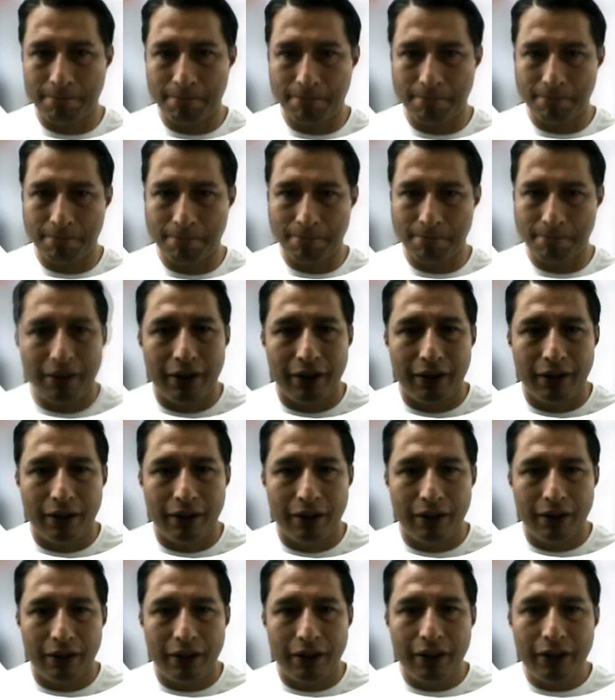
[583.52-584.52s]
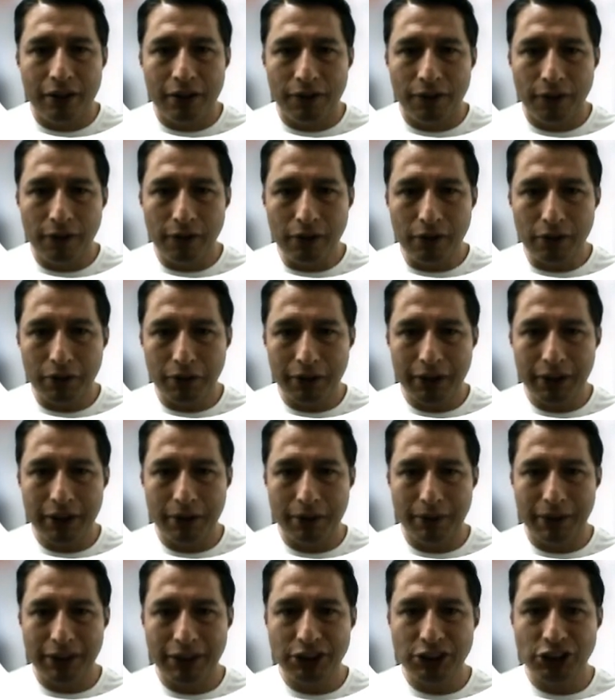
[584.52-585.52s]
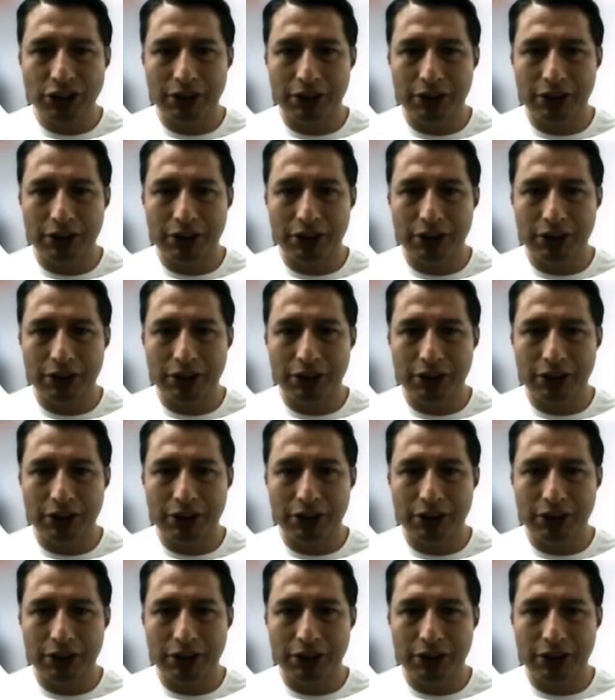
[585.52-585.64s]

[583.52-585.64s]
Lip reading: In the following image, we can